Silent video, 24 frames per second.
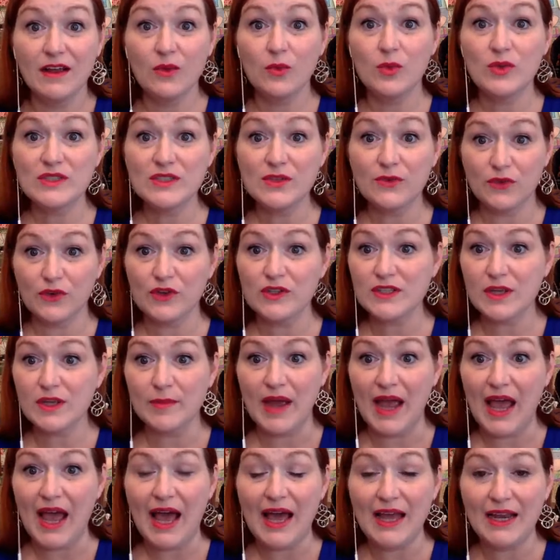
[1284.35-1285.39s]
was the first time
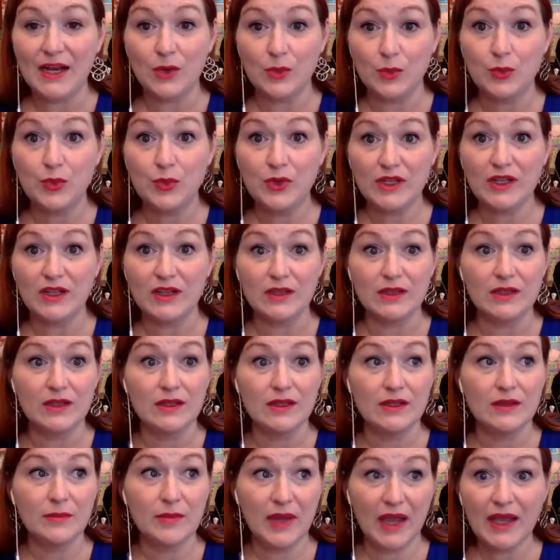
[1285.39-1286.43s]
I had a real
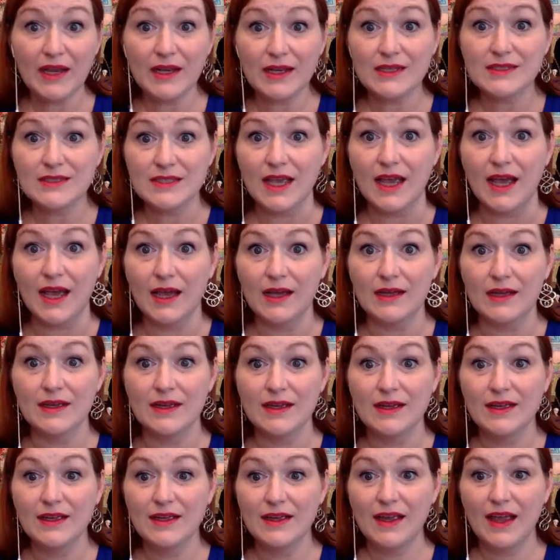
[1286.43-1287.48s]
panic attack.
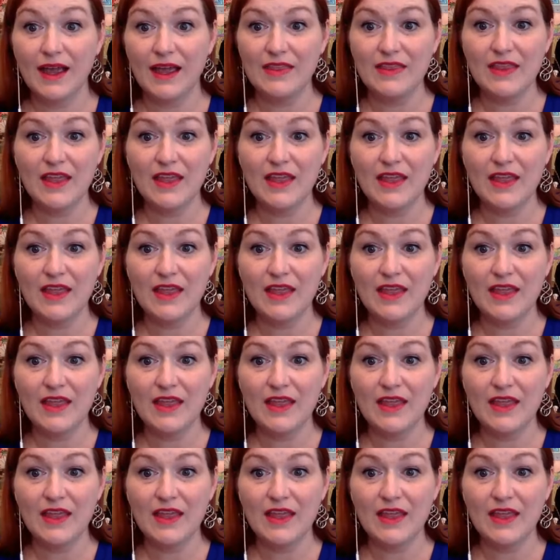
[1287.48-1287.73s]
And